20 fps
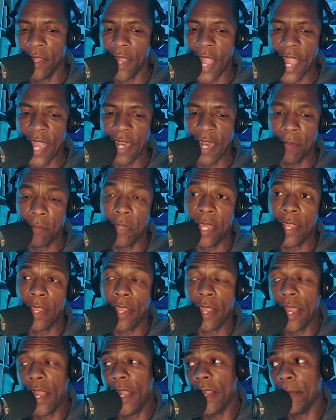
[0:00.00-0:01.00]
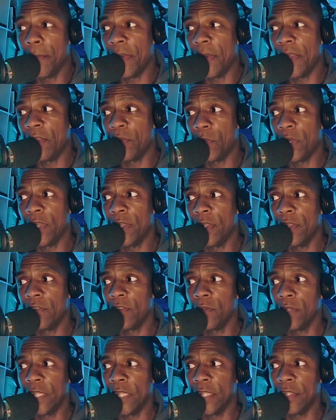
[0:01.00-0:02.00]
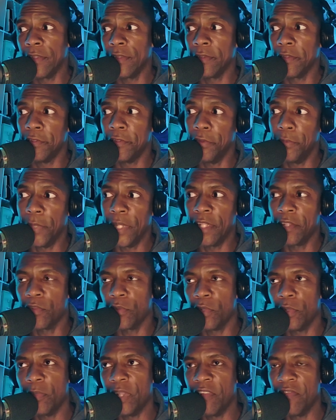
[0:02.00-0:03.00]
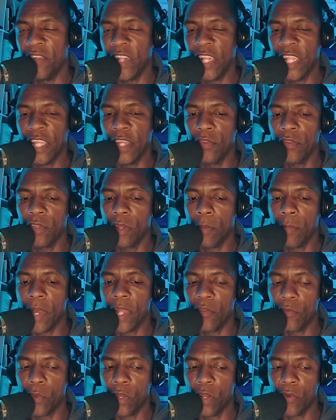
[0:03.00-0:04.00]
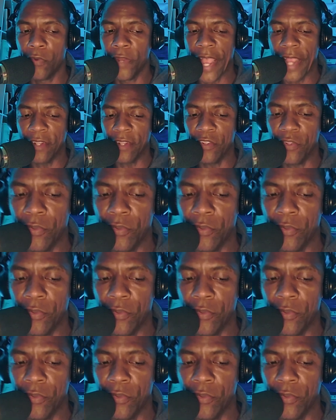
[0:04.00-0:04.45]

And I'm like, hey, I might as well. It's only a 2-minute, 3-minute video, so I might as well react to